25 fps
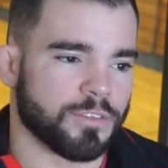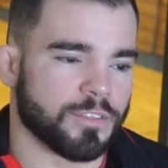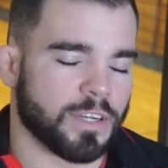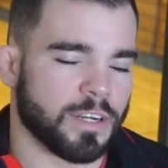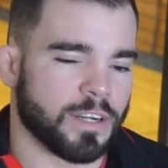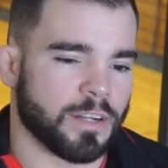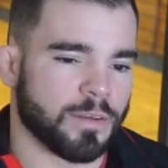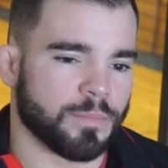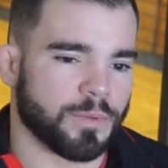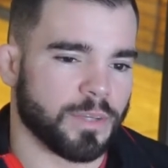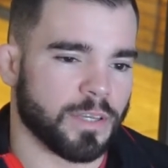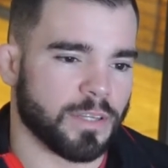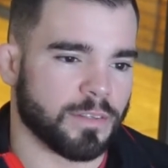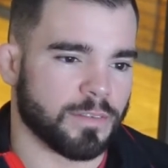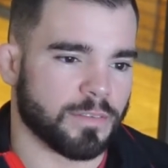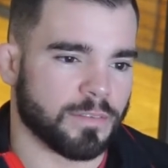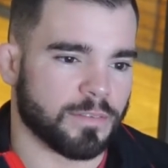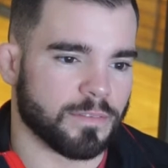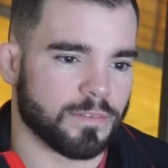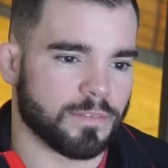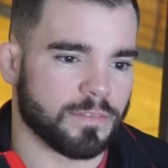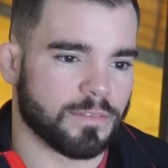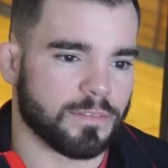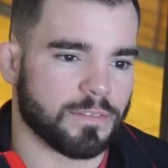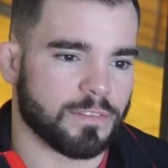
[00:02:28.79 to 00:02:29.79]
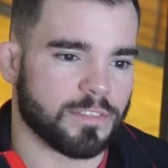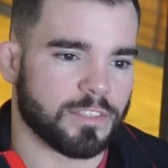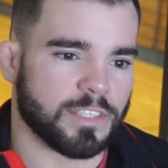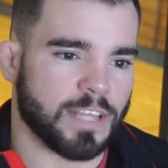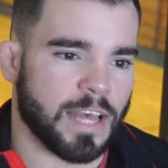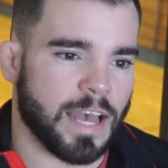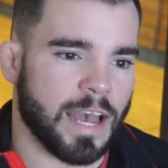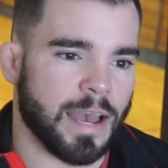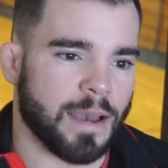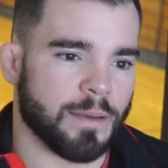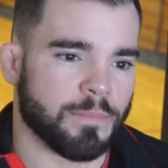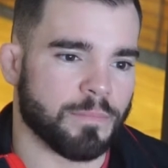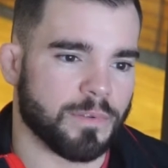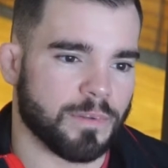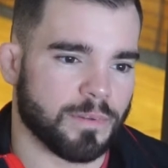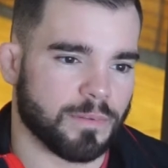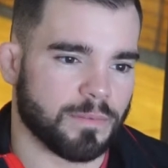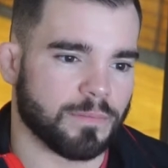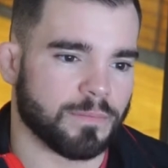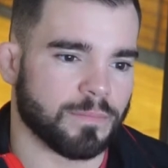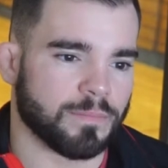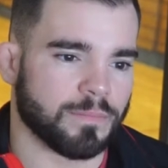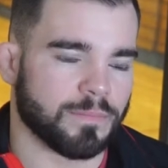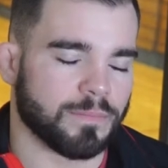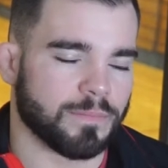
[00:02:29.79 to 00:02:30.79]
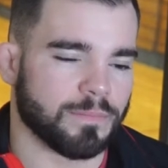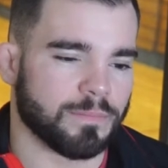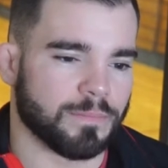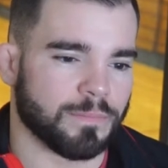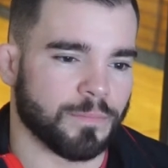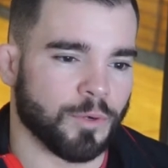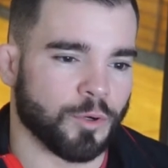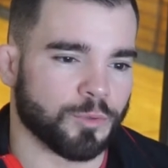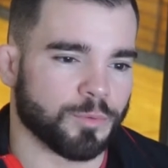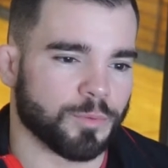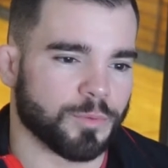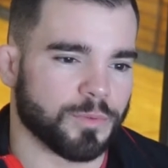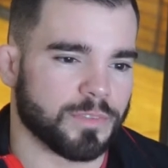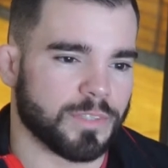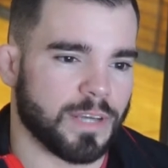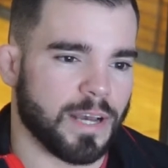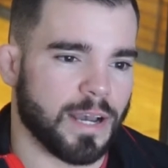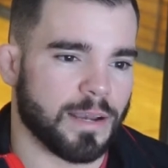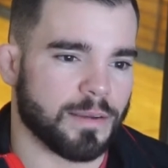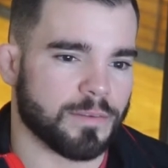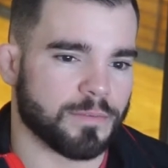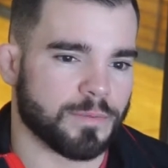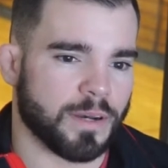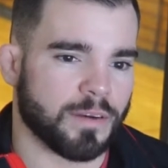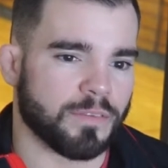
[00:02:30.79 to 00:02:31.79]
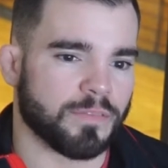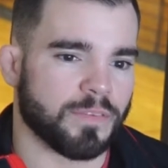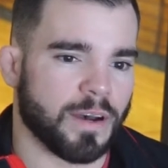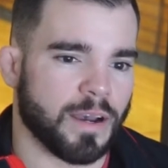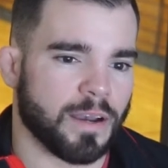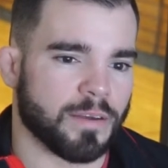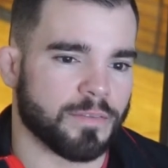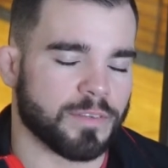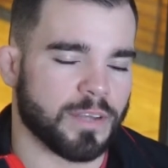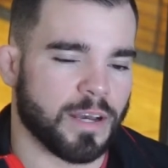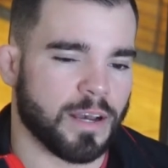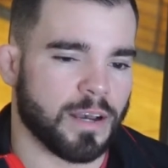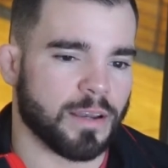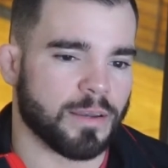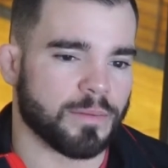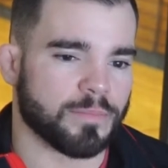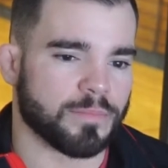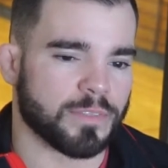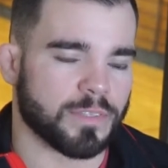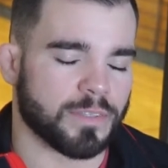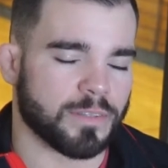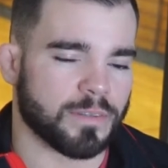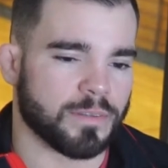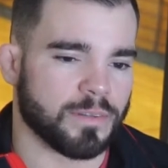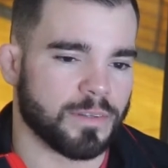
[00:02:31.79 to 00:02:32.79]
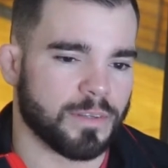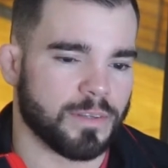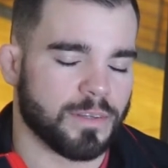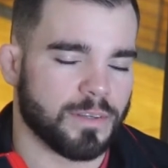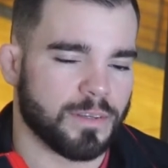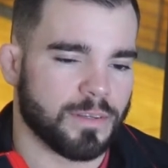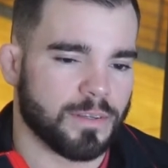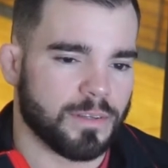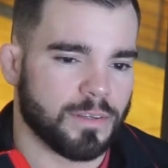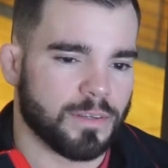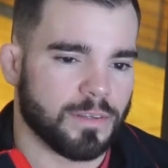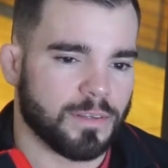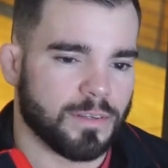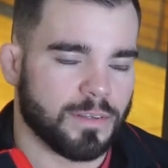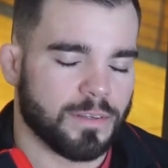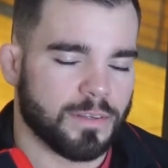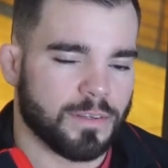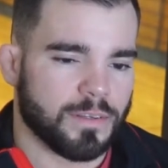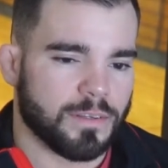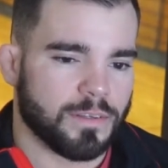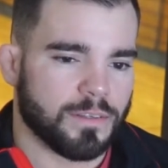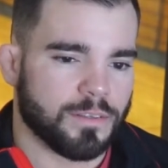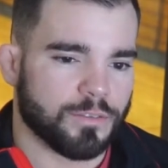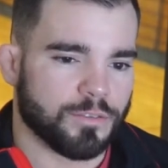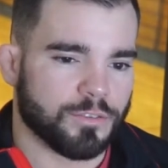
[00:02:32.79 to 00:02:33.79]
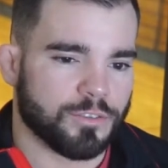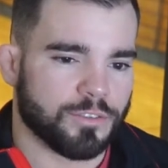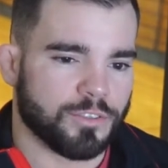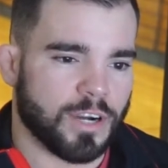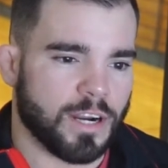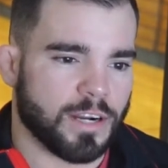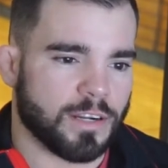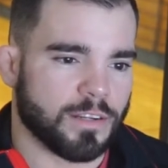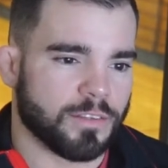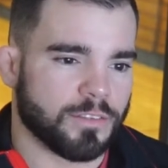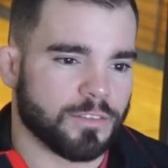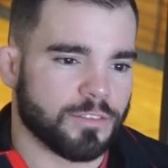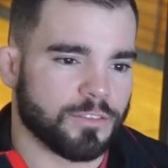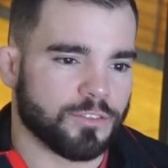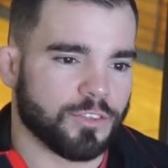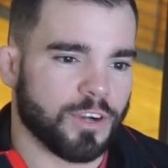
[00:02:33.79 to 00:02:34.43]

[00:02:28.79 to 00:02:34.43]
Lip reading: I ended up getting stabbed multiple times, about 5 times, and was trying to